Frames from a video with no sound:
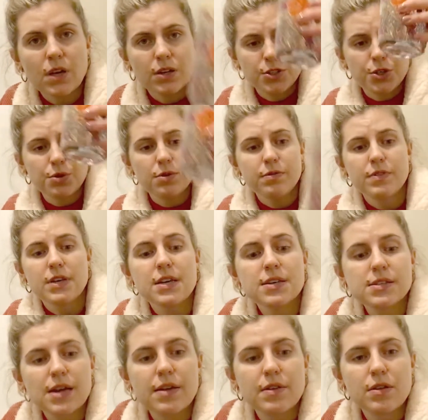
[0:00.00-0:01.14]
2 of
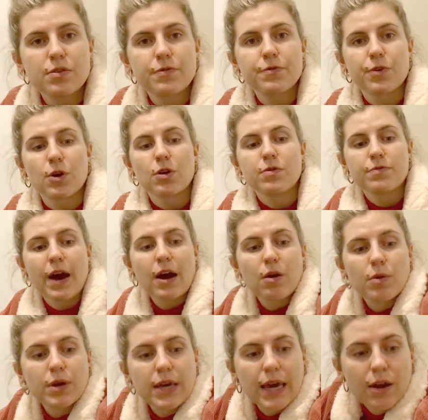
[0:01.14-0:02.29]
these, and then the fir and
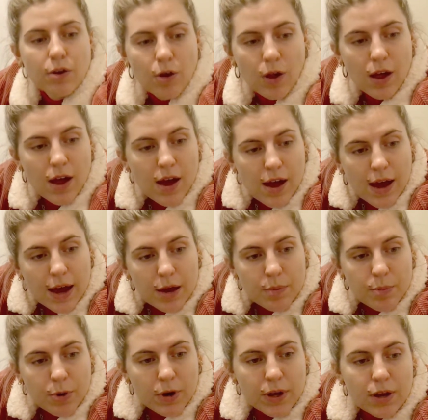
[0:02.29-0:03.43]
firewood candle. I'm
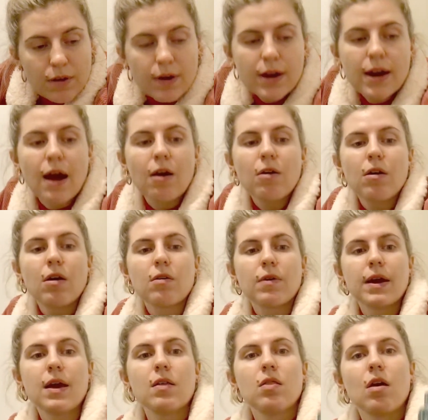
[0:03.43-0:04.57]
burning it right now
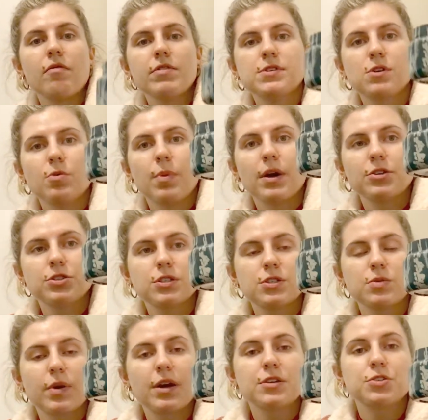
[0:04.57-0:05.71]
already. I love it so much.
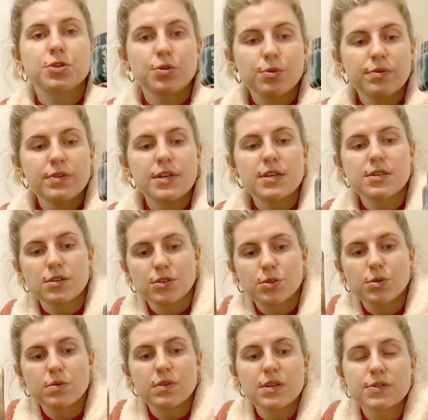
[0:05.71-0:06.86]
So I got 2 of these and
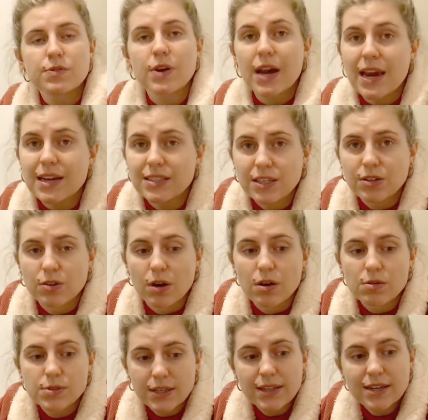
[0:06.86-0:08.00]
2 of these for 18
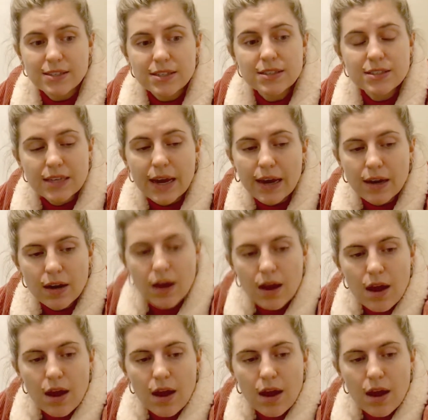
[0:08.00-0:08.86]
euros. That's insane.